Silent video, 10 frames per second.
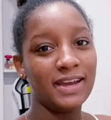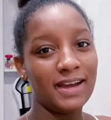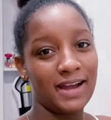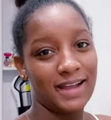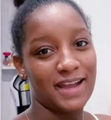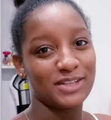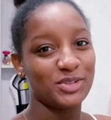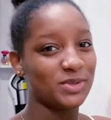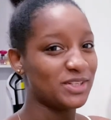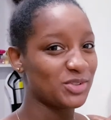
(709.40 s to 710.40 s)
Hi guys,
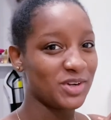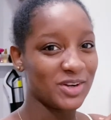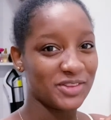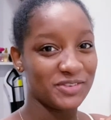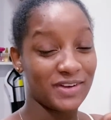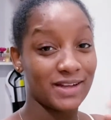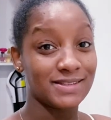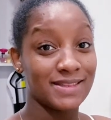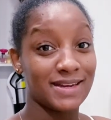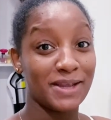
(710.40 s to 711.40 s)
so disregard the fact
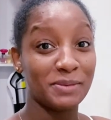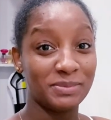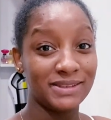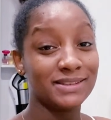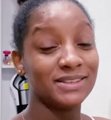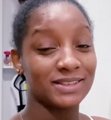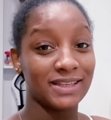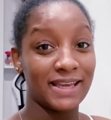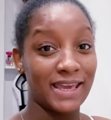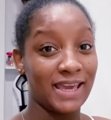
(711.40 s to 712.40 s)
that I completely look
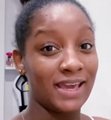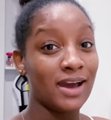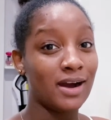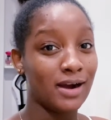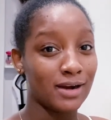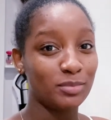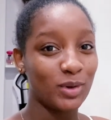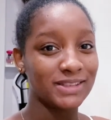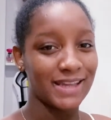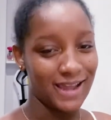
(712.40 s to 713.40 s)
like a
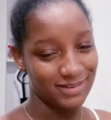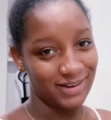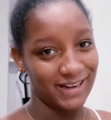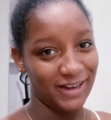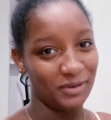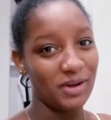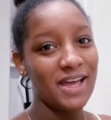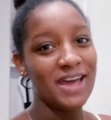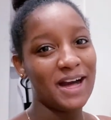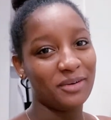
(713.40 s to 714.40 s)
hard-boiled egg right now.
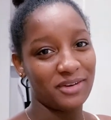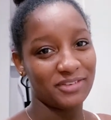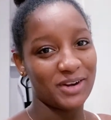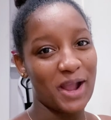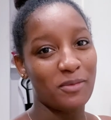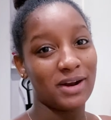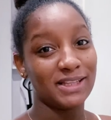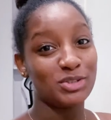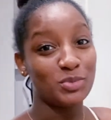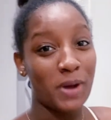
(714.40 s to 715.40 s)
However, I
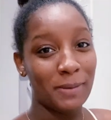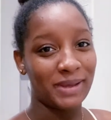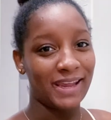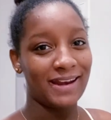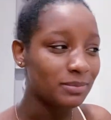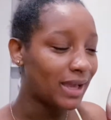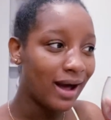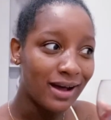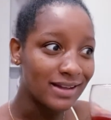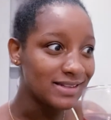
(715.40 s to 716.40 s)
wanted to pop in
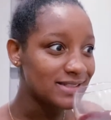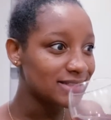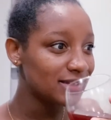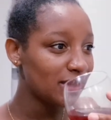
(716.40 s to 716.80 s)
because